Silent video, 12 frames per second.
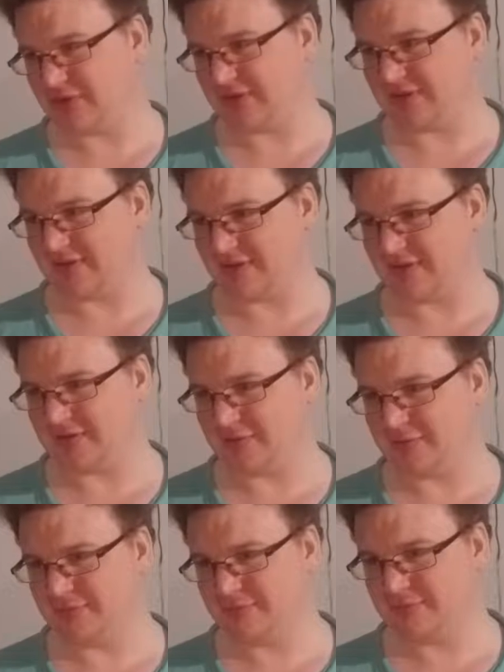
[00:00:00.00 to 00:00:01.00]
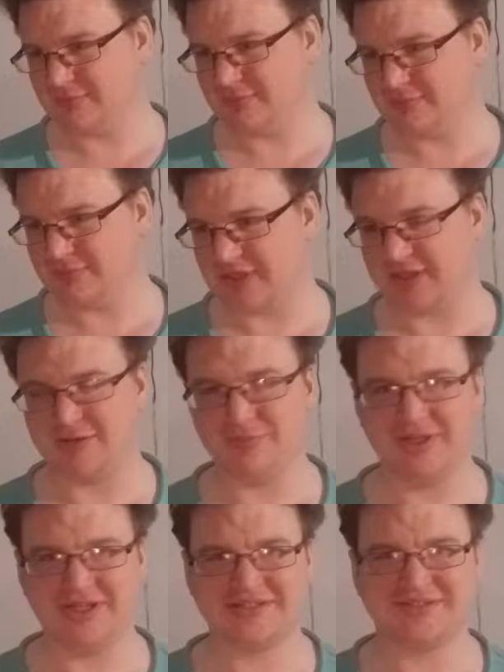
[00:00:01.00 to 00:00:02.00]
10
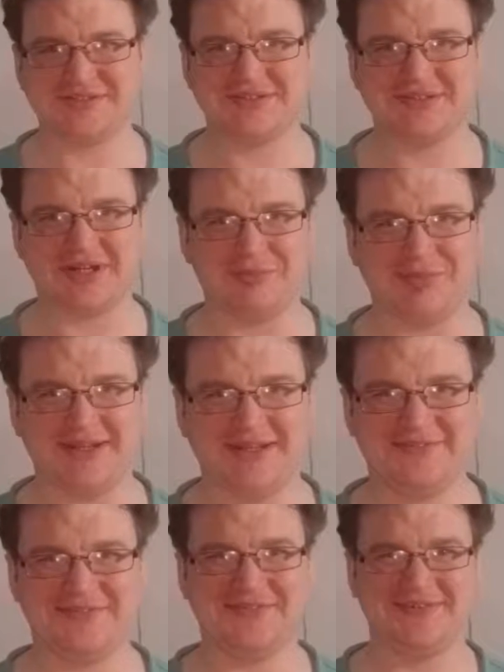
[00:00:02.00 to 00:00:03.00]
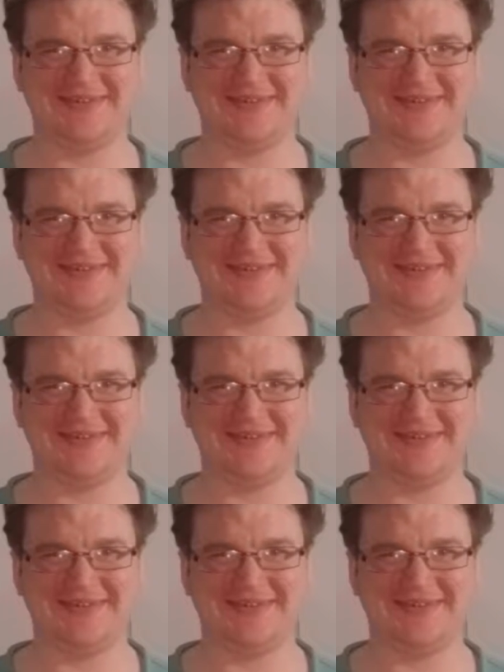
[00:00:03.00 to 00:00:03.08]
minutes, I believe.